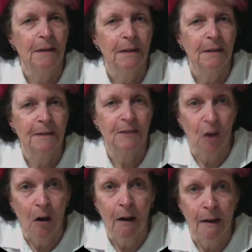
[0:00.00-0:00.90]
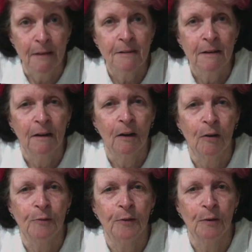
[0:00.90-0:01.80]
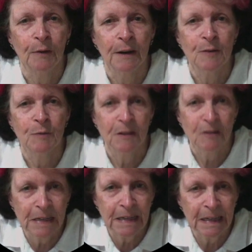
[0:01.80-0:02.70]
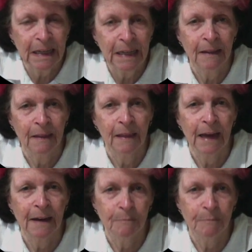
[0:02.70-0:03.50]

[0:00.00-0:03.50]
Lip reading: size of arrangement sitting in that